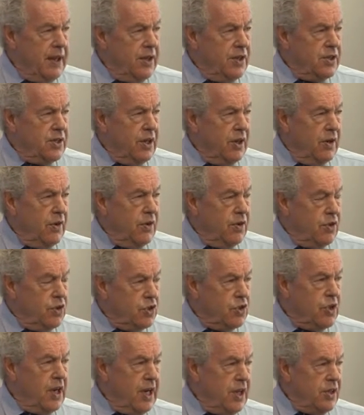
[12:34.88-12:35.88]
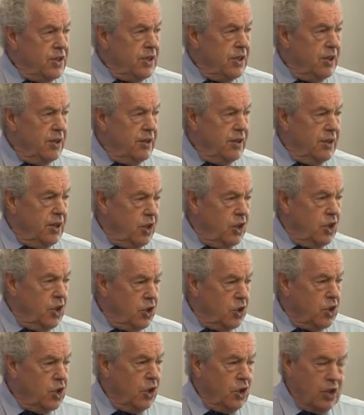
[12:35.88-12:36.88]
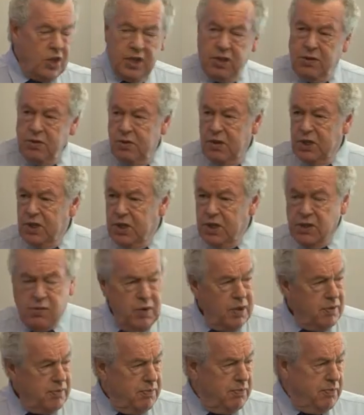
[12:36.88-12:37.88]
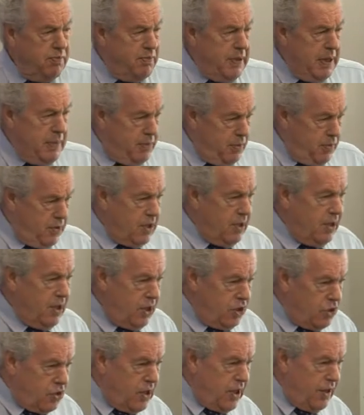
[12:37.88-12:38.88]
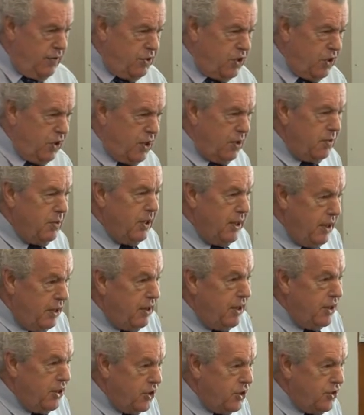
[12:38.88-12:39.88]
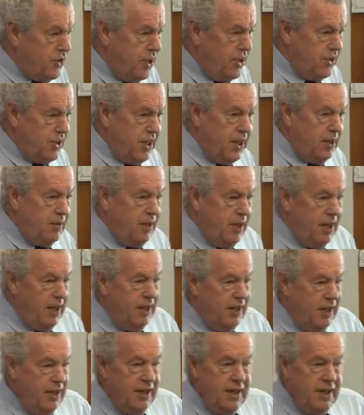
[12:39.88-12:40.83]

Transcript: So stress, chocolate, which is what people sometimes crave chocolate when they're under stress anyway,